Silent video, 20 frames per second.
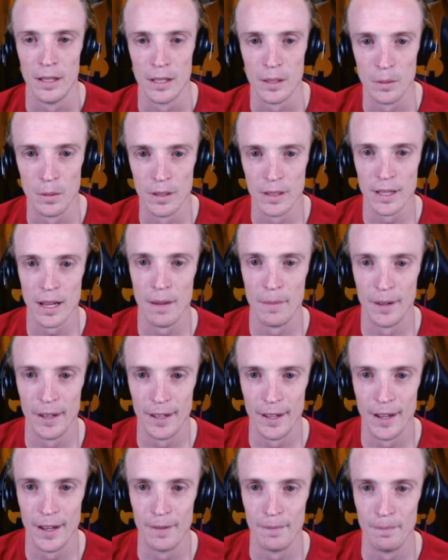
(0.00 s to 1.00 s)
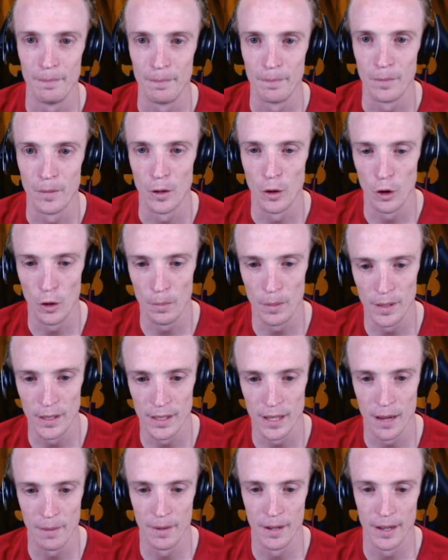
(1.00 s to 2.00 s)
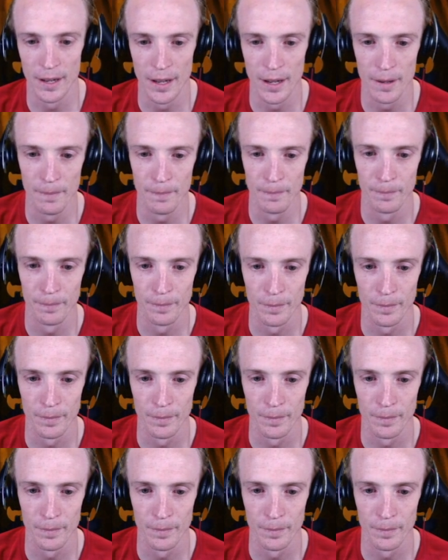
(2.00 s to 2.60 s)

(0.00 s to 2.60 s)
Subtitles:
So what's coming again? Hooper's coming now.